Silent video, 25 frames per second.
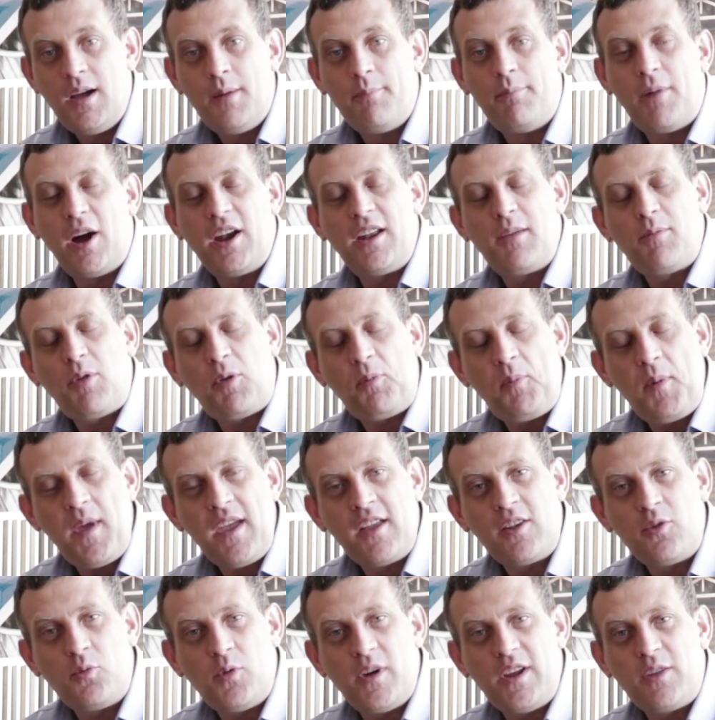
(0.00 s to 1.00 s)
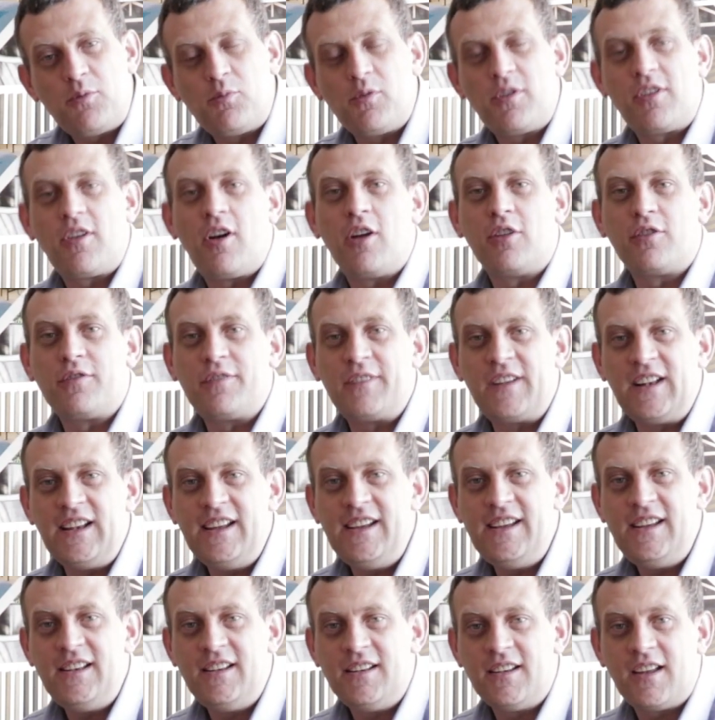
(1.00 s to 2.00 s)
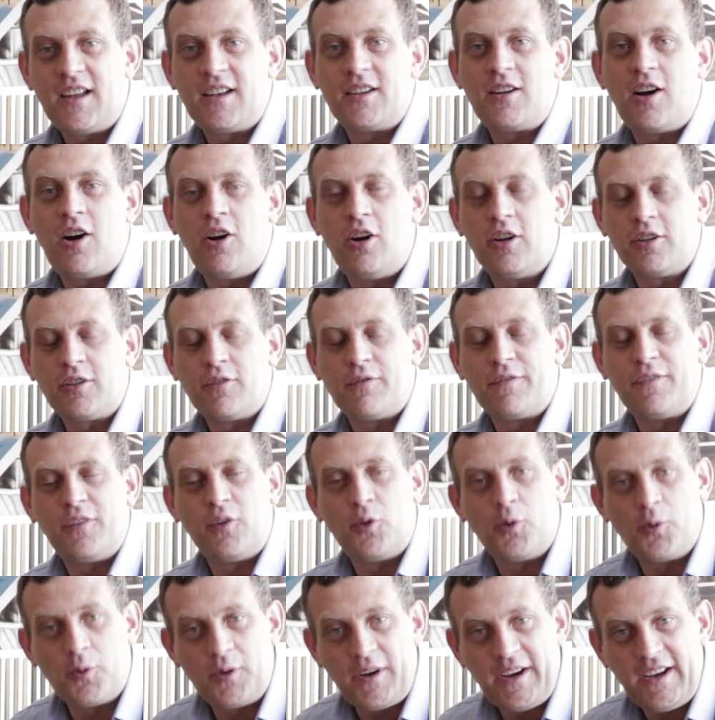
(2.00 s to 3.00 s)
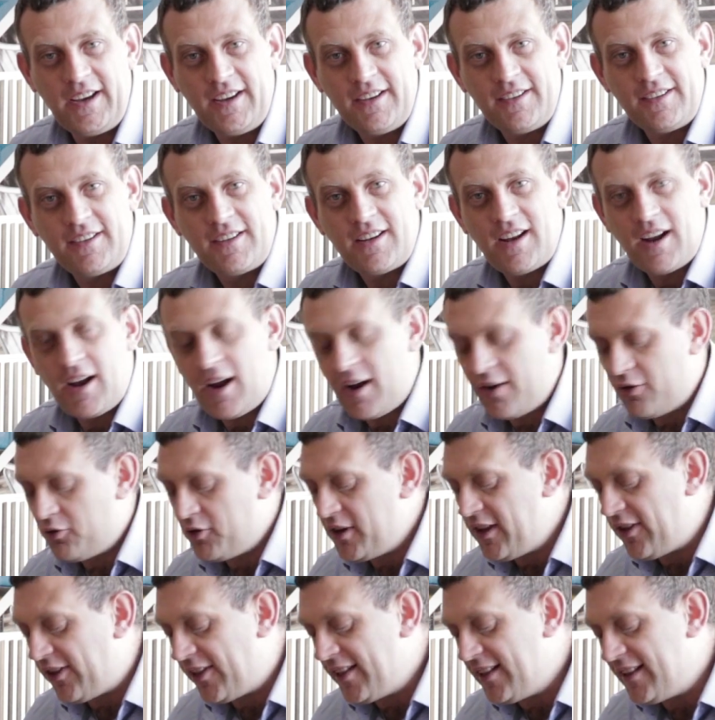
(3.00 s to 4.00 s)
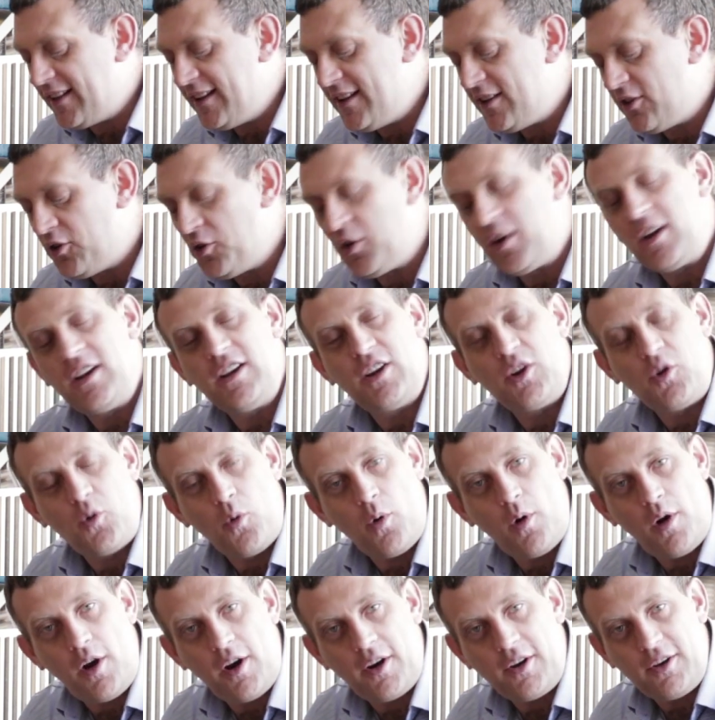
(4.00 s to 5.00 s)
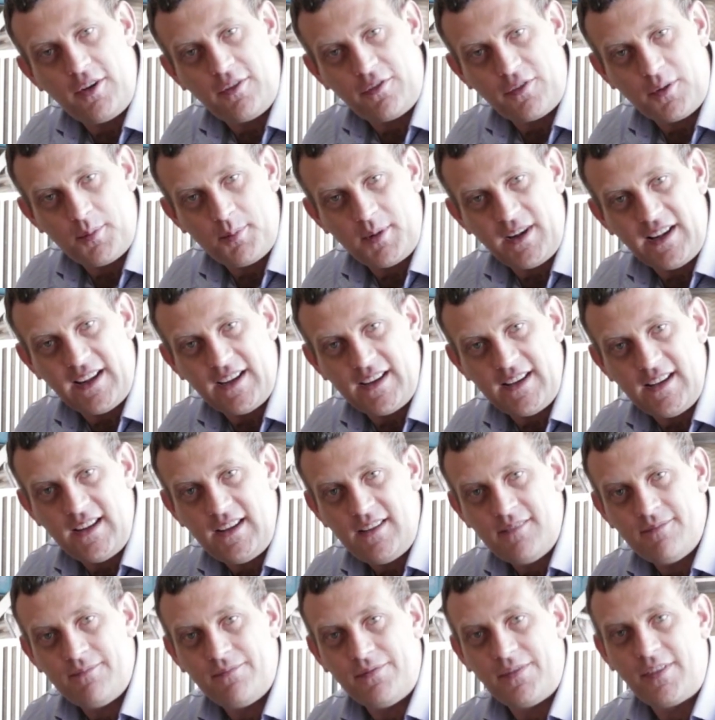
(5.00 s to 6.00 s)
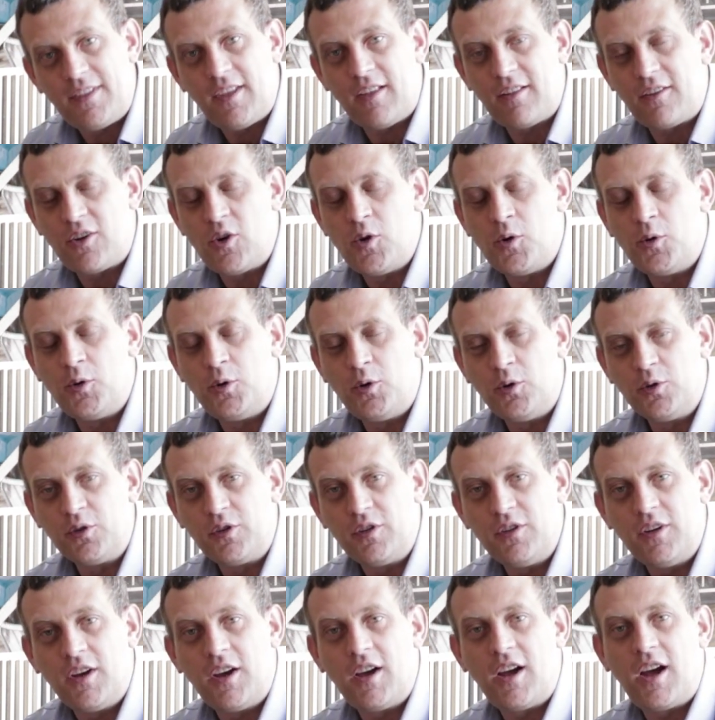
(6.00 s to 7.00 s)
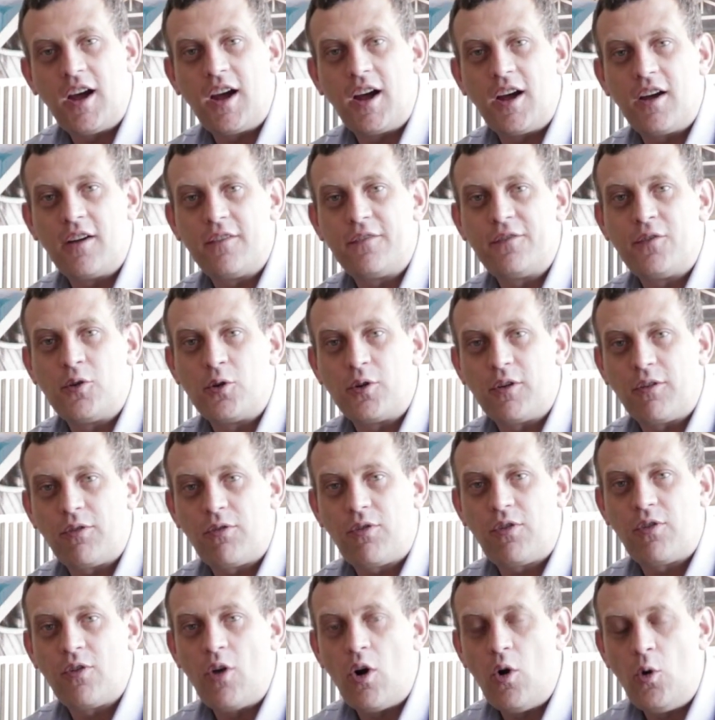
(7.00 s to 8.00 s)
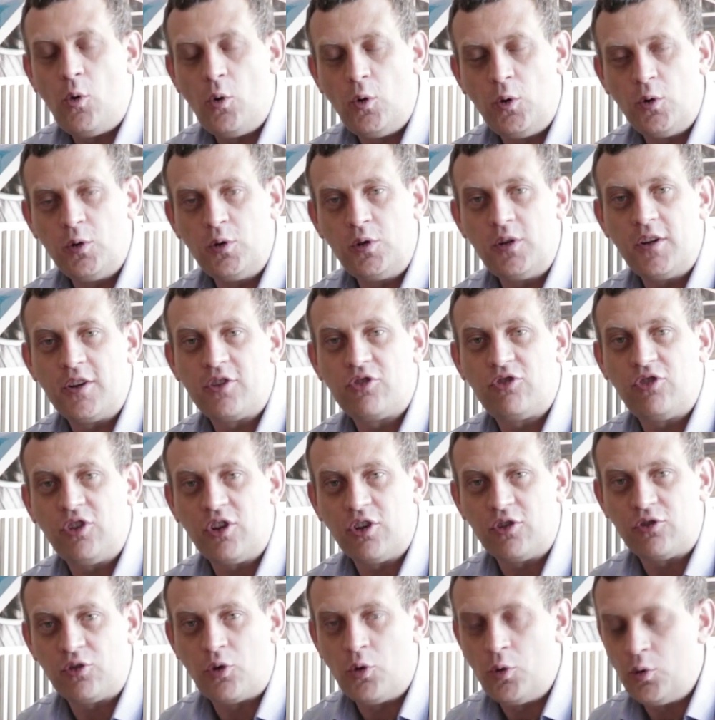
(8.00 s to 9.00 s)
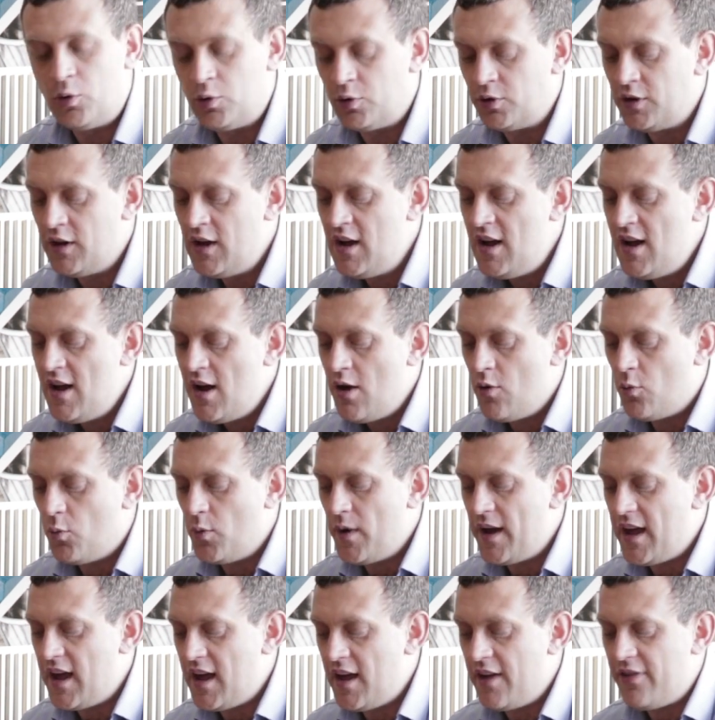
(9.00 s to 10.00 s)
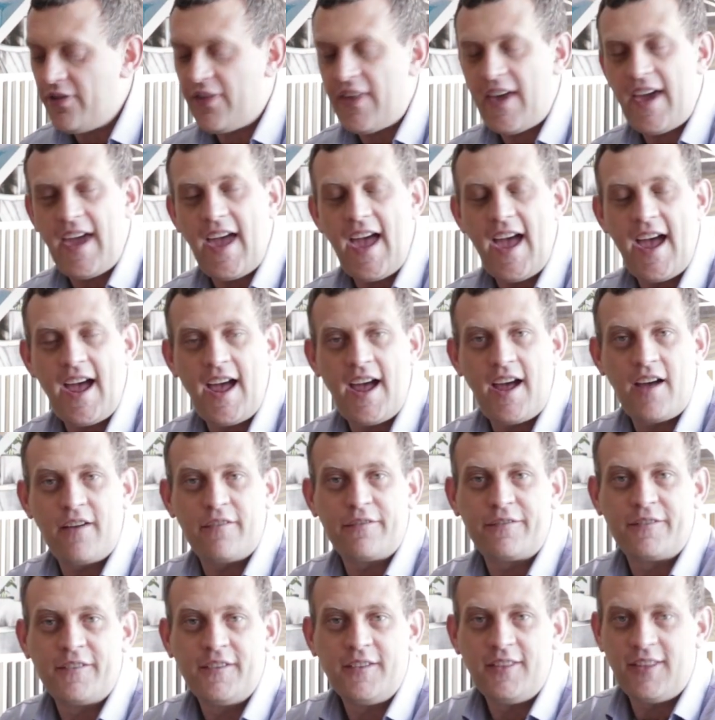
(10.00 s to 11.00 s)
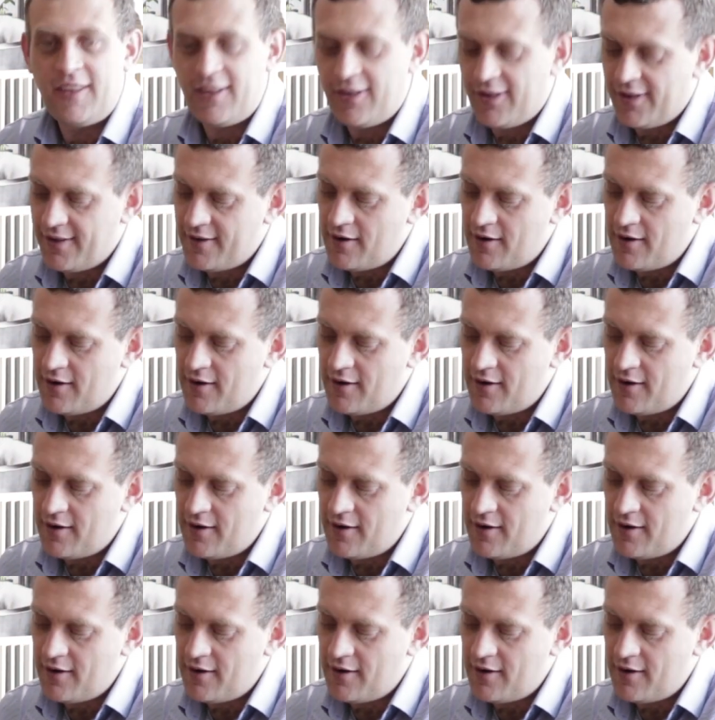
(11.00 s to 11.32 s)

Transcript: My name is Pierre with Art of Clean and Art of Flooring. I recently took an inquiry from a lady that called for a church hall where they have this